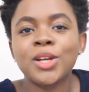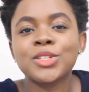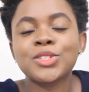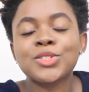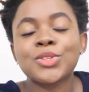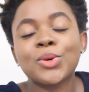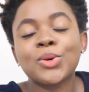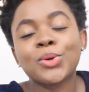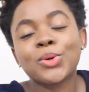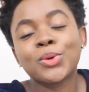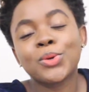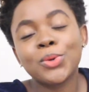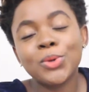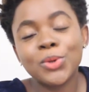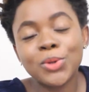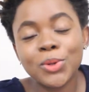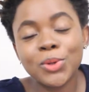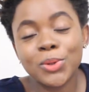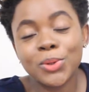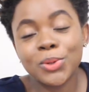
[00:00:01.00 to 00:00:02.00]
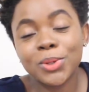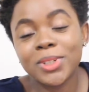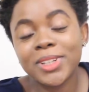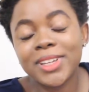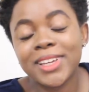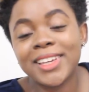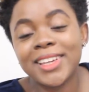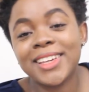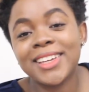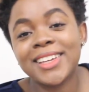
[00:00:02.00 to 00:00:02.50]
So
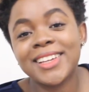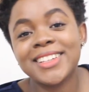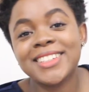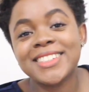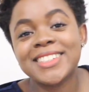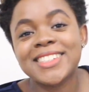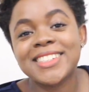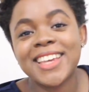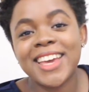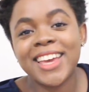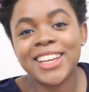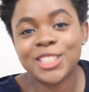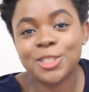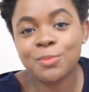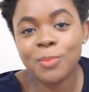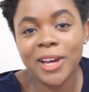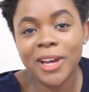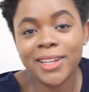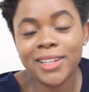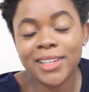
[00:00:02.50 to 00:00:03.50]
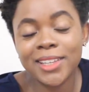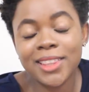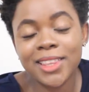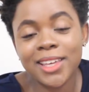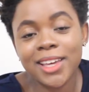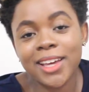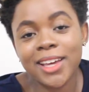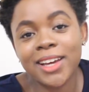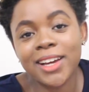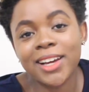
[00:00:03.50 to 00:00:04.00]
Google is expanding
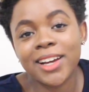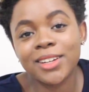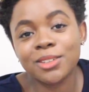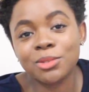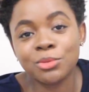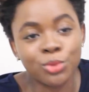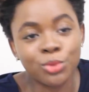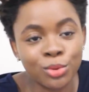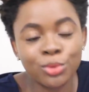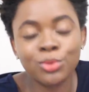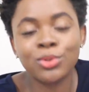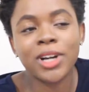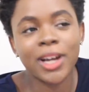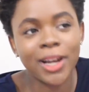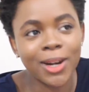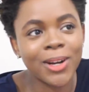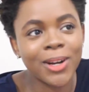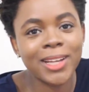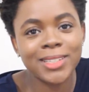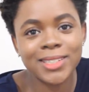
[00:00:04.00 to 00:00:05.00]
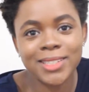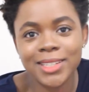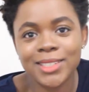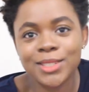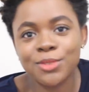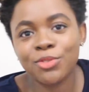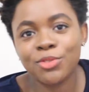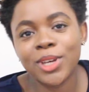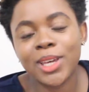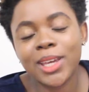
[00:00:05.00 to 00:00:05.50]
their Google Career
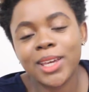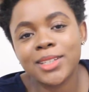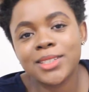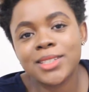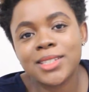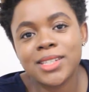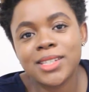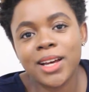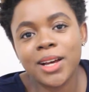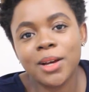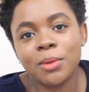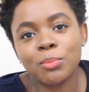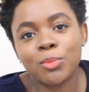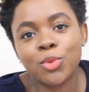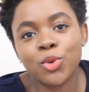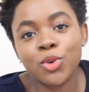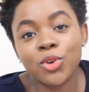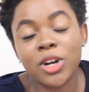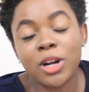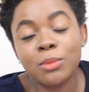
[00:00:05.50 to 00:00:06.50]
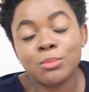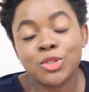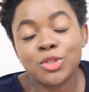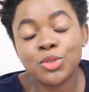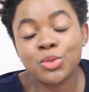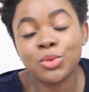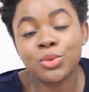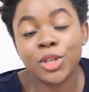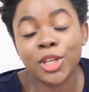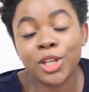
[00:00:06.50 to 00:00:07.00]
Certificates program
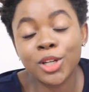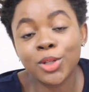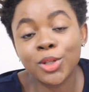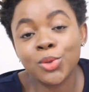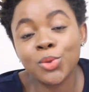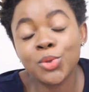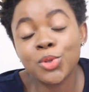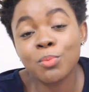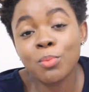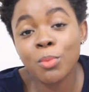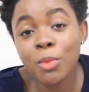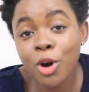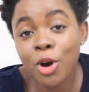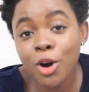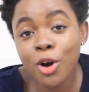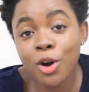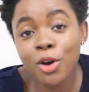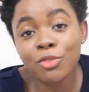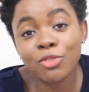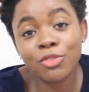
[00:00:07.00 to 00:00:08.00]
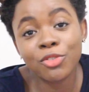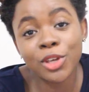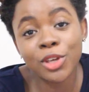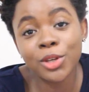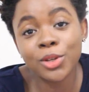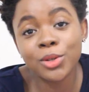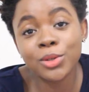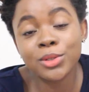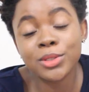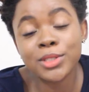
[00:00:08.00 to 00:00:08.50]
to include more
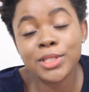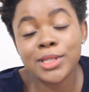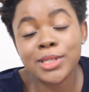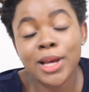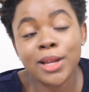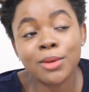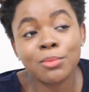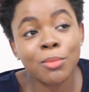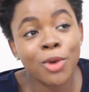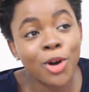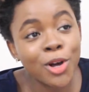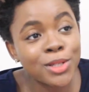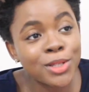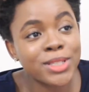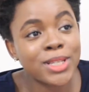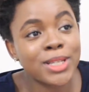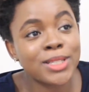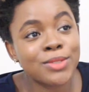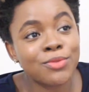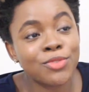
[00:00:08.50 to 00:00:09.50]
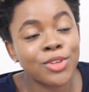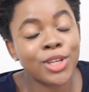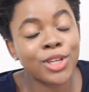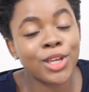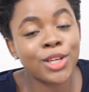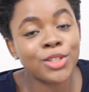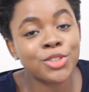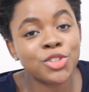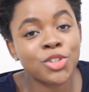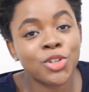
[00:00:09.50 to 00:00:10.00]
fields and more
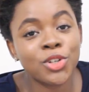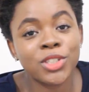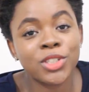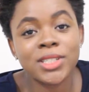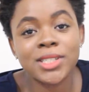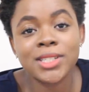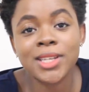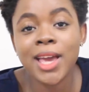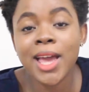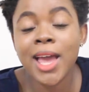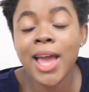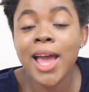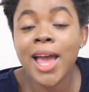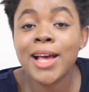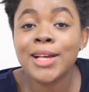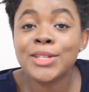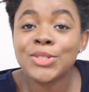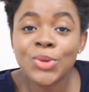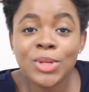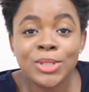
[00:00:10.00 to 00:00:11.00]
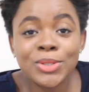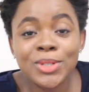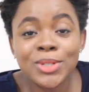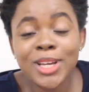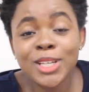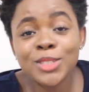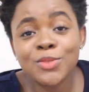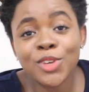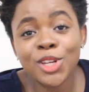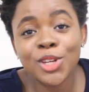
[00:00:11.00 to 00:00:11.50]
certifications. So in
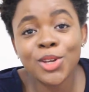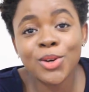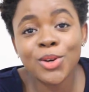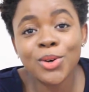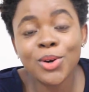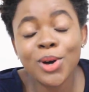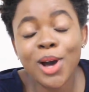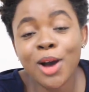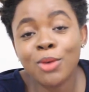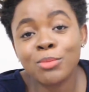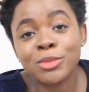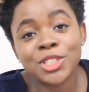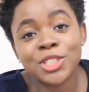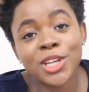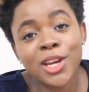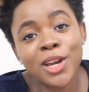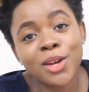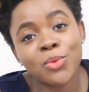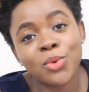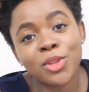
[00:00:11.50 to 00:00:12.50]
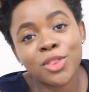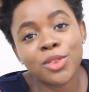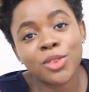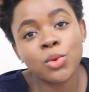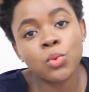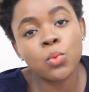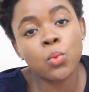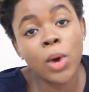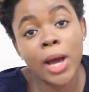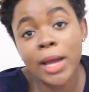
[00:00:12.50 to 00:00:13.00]
today's video, I'll be sharing
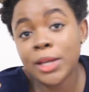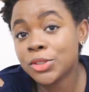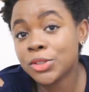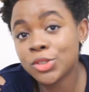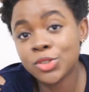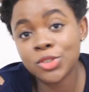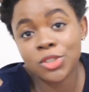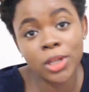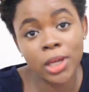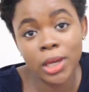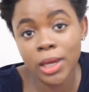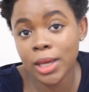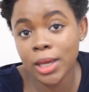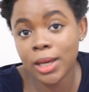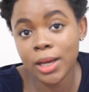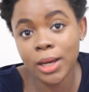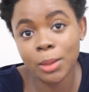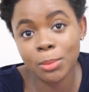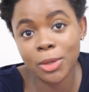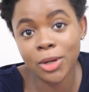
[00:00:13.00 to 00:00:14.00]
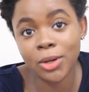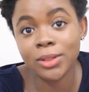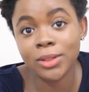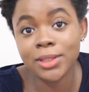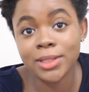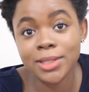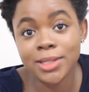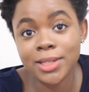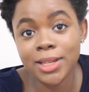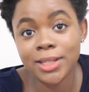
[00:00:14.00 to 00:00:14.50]
with you why you should care
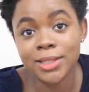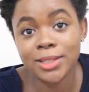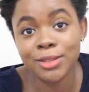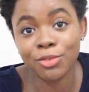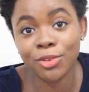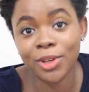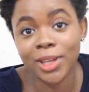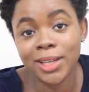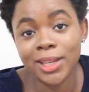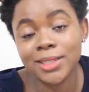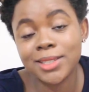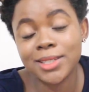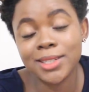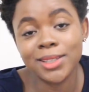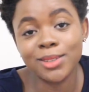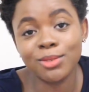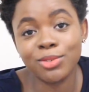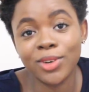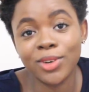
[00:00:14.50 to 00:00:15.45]
about these certificates in the